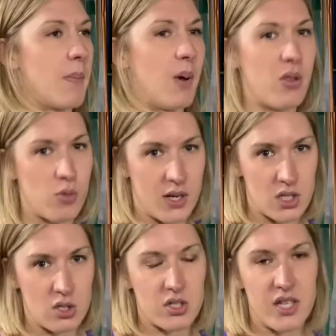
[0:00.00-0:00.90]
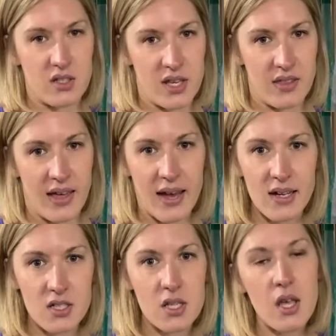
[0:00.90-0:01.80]
ball thrusters, things like
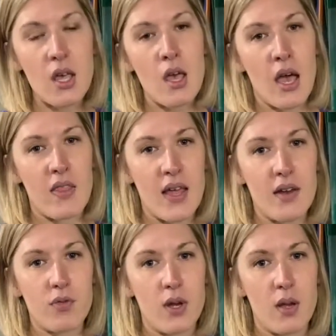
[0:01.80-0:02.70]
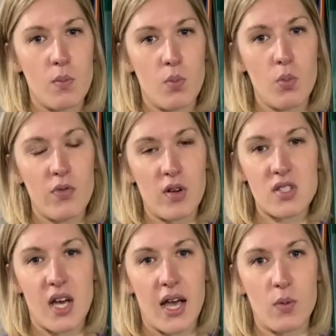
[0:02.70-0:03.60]
that. And then if we move
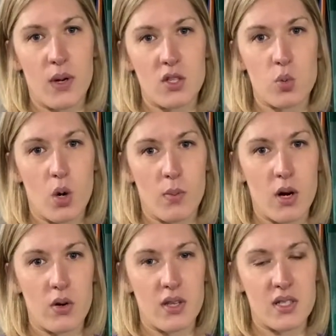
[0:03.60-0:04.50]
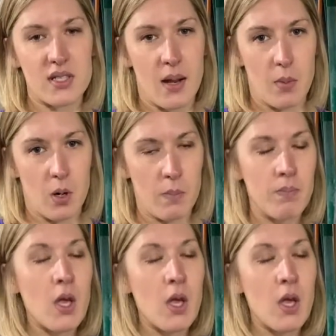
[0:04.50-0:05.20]
outside when it's warmer out in the summer,